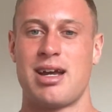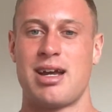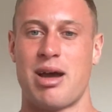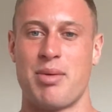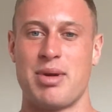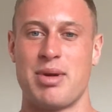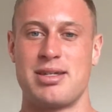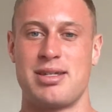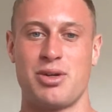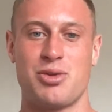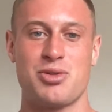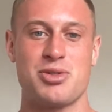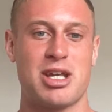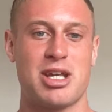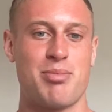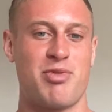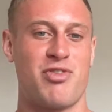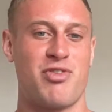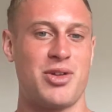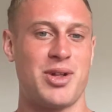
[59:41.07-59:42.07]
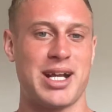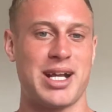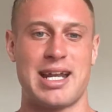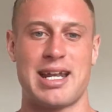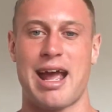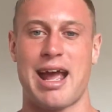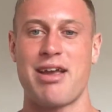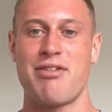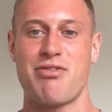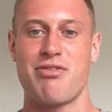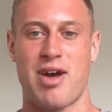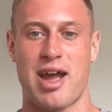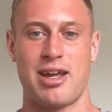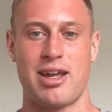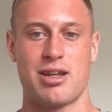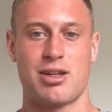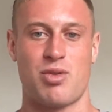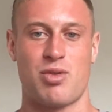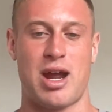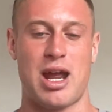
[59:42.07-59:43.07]
I mean, deals can feel like a knife fight,
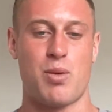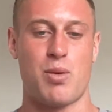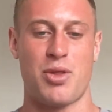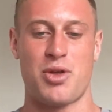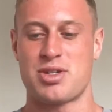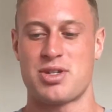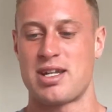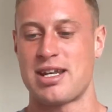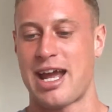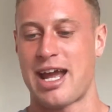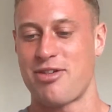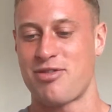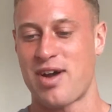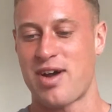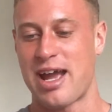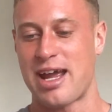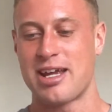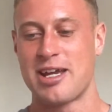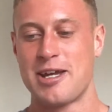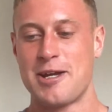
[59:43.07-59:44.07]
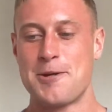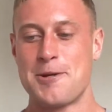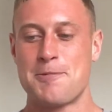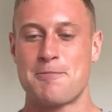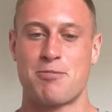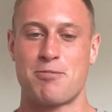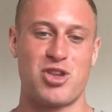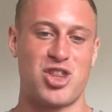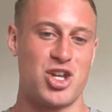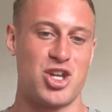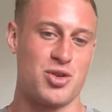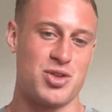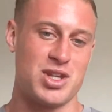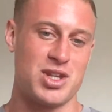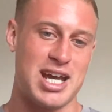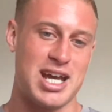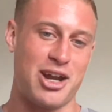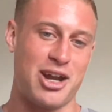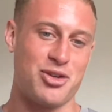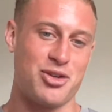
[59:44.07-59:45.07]
right? Whether it's a knife fight with you and the
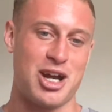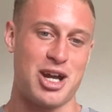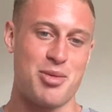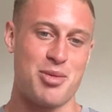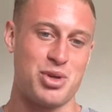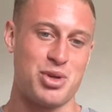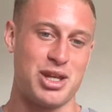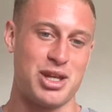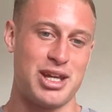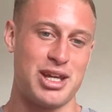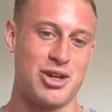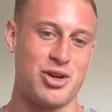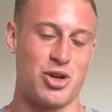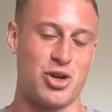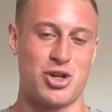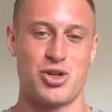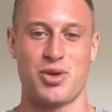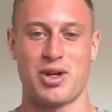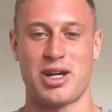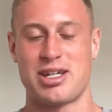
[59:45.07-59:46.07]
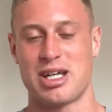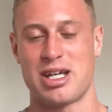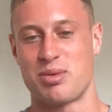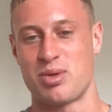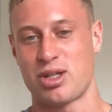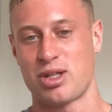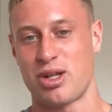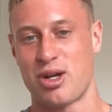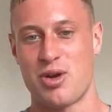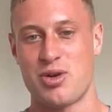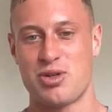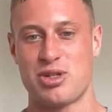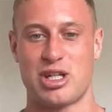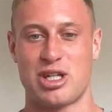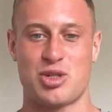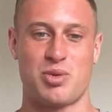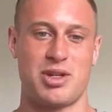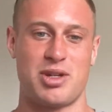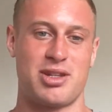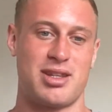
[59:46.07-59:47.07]
title company, or you're doing a double close and
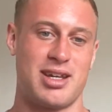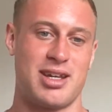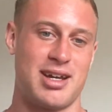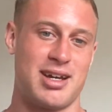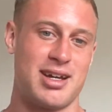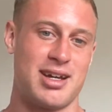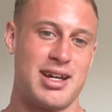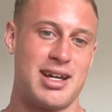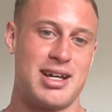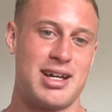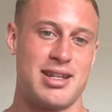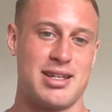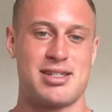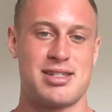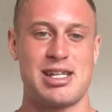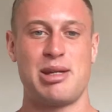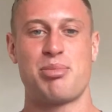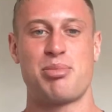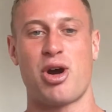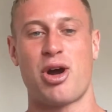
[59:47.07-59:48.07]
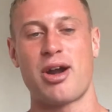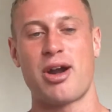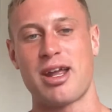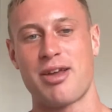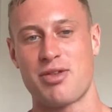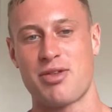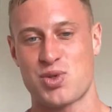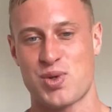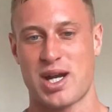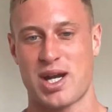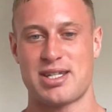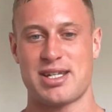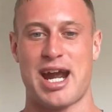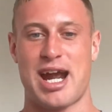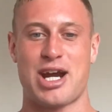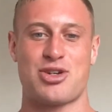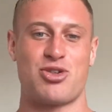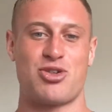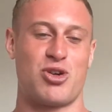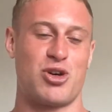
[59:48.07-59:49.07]
it's with the C party of the
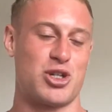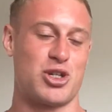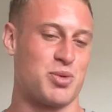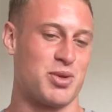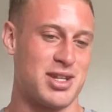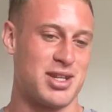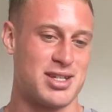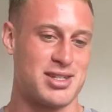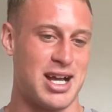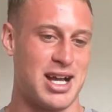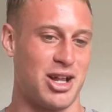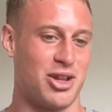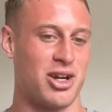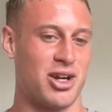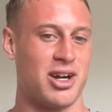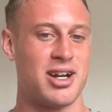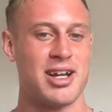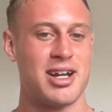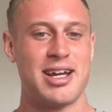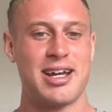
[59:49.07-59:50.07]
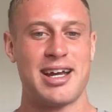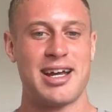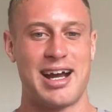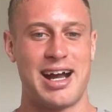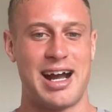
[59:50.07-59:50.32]
transaction, or it's with the seller.